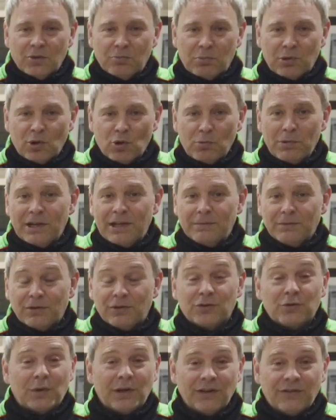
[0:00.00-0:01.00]
The build will be
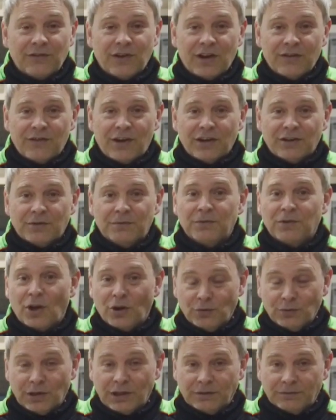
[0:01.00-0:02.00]
limited to 25 items
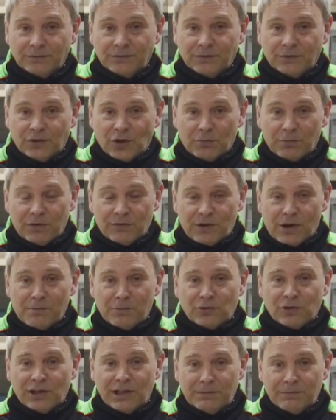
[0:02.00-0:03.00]
only, so we
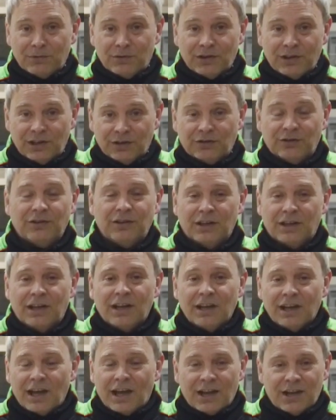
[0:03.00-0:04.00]
ran with a limited edition,
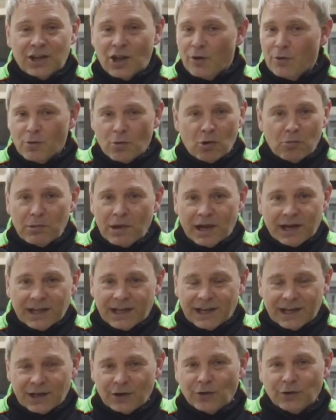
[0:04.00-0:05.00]
and no, we won't be
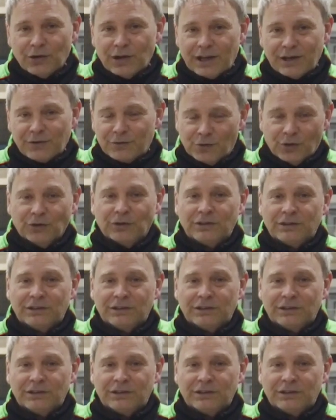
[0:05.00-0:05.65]
adding any on later